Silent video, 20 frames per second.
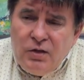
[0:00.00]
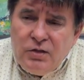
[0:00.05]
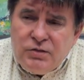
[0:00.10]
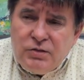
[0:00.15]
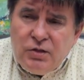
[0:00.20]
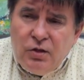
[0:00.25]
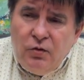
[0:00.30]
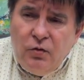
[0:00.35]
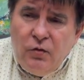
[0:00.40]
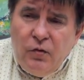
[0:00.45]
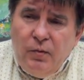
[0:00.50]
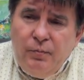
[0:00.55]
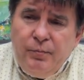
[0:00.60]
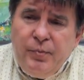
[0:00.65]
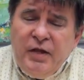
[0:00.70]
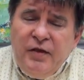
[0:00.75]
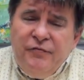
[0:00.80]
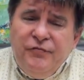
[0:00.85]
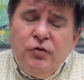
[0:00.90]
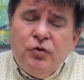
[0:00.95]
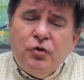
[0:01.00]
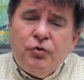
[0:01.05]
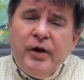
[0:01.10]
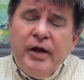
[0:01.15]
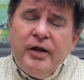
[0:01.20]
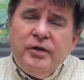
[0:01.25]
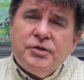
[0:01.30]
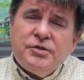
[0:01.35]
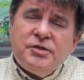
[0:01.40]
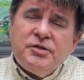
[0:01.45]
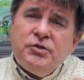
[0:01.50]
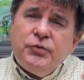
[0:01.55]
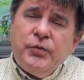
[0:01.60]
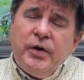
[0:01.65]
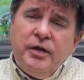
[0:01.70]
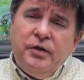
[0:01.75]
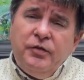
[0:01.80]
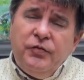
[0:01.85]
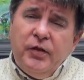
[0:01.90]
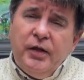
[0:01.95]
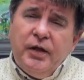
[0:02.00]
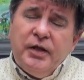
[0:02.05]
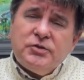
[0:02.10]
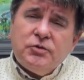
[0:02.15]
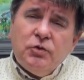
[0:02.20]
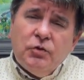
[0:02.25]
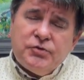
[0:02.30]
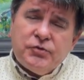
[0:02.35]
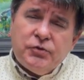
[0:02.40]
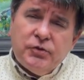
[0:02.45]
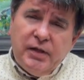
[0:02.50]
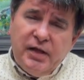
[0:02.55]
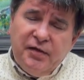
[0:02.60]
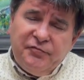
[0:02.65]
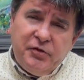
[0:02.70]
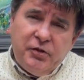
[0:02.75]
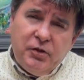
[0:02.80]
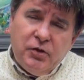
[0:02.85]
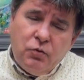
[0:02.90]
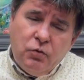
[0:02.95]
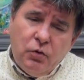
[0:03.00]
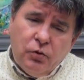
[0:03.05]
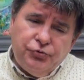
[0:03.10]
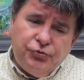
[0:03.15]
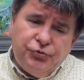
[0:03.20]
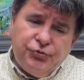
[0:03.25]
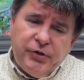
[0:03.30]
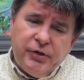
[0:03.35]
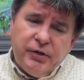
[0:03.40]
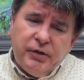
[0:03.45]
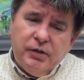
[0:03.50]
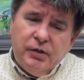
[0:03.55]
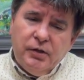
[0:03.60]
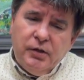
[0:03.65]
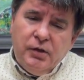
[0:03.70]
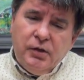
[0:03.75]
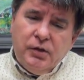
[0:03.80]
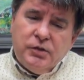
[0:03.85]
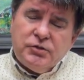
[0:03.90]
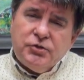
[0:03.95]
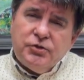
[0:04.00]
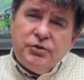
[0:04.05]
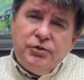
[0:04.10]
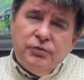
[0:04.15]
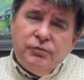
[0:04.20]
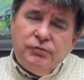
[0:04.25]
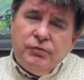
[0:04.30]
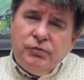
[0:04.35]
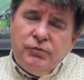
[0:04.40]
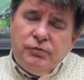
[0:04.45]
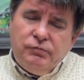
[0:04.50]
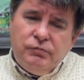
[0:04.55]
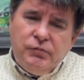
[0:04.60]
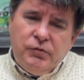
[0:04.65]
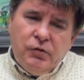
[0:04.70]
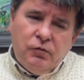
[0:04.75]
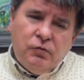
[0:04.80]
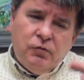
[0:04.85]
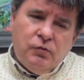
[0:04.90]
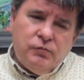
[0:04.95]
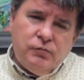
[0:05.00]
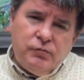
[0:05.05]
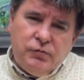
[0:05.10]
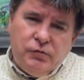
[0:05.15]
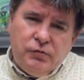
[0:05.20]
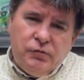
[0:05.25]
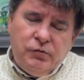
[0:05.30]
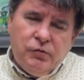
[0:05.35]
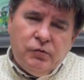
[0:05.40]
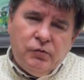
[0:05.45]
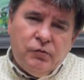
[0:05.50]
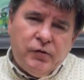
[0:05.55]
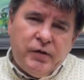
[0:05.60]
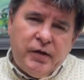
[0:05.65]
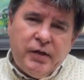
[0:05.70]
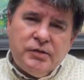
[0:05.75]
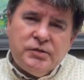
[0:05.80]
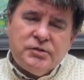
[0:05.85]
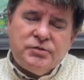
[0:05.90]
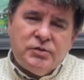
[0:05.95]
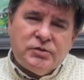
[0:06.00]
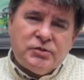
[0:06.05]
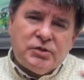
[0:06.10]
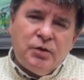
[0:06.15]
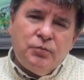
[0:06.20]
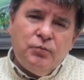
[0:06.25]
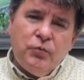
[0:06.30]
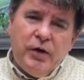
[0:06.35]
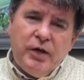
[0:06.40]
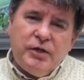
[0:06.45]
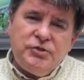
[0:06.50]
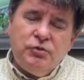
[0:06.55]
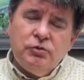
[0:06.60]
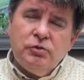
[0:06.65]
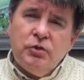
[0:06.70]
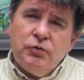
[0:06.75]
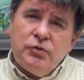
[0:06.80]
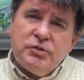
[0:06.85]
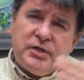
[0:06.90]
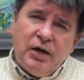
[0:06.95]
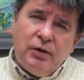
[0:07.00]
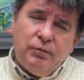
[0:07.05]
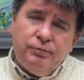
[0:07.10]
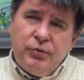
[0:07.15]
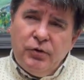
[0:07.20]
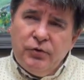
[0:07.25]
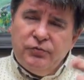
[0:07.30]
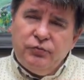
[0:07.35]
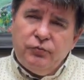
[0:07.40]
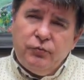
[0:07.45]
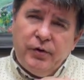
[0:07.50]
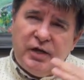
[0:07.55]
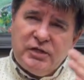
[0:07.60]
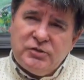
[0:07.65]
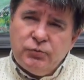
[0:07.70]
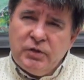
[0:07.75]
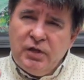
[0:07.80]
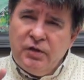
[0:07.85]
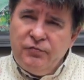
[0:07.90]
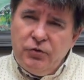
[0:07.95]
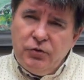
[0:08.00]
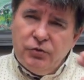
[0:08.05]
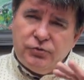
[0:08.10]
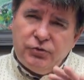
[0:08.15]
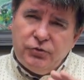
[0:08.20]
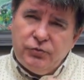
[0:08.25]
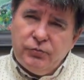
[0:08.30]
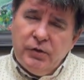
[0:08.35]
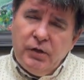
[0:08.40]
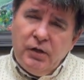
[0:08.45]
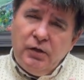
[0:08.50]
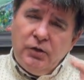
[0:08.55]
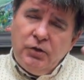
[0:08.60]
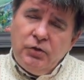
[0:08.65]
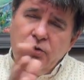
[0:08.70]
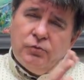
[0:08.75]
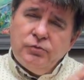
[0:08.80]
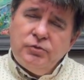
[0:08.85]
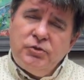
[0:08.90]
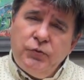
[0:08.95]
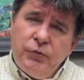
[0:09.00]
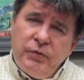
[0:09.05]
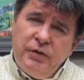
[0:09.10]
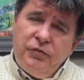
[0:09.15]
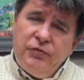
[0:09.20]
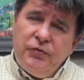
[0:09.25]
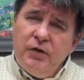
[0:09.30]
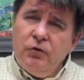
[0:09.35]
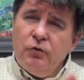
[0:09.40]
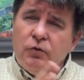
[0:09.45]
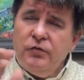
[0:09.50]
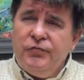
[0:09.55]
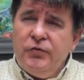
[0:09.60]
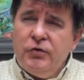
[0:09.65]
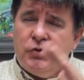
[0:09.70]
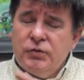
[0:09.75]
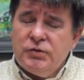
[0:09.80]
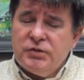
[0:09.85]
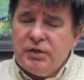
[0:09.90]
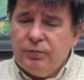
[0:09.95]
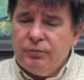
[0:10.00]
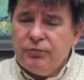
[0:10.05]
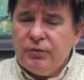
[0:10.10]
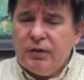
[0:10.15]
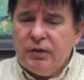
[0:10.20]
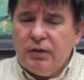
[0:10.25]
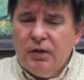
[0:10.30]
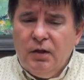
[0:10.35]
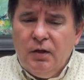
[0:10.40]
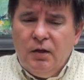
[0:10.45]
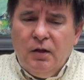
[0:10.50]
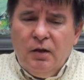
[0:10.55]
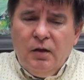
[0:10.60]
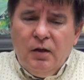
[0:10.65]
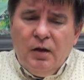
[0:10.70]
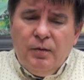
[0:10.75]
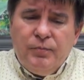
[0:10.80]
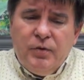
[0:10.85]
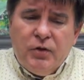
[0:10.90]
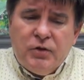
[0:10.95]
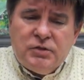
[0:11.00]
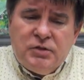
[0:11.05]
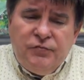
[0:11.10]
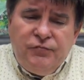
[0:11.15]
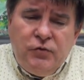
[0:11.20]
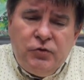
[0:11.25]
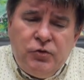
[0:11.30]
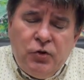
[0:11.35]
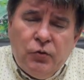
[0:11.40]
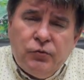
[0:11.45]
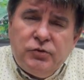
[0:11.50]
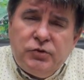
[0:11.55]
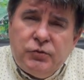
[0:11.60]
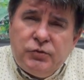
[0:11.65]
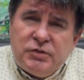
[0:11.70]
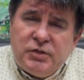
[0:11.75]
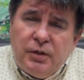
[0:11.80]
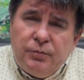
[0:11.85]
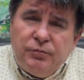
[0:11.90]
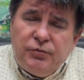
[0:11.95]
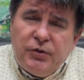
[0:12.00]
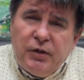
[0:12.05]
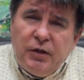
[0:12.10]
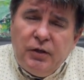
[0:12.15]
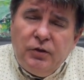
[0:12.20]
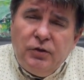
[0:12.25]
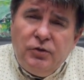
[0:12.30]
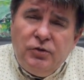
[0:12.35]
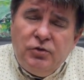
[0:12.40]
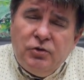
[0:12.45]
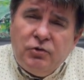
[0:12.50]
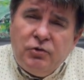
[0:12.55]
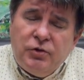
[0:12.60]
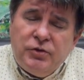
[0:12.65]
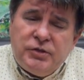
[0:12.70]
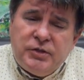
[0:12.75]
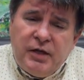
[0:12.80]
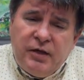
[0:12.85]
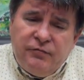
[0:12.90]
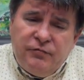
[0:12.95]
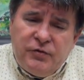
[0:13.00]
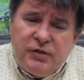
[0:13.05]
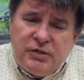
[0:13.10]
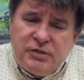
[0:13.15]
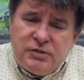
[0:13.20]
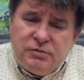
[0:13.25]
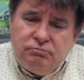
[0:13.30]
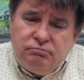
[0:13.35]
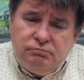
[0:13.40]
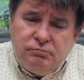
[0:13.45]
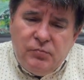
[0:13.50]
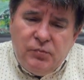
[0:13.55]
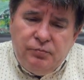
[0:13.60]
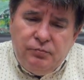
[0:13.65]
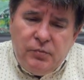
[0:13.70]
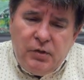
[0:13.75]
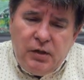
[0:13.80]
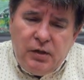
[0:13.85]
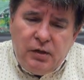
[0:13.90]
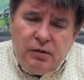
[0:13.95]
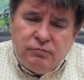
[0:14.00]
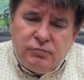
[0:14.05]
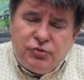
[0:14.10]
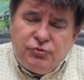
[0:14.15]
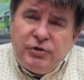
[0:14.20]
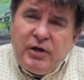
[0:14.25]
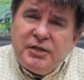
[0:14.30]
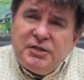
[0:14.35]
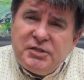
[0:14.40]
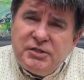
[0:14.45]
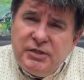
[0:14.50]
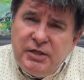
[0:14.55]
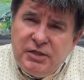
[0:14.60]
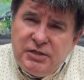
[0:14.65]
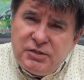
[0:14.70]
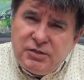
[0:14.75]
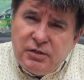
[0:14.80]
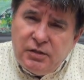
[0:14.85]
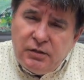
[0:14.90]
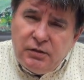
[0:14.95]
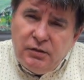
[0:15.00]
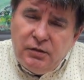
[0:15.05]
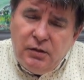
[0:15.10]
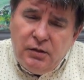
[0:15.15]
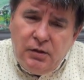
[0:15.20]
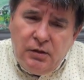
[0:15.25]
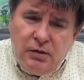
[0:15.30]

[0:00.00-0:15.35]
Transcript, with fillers: So, but if Ukraine doesn't do anything, it's also left in a quandary. So you, you, you're, in some ways, you lose out both ways, whatever you do. You don't do anything or if you do something. Because if you don't do something, you're going to have this uh, um, Transnistria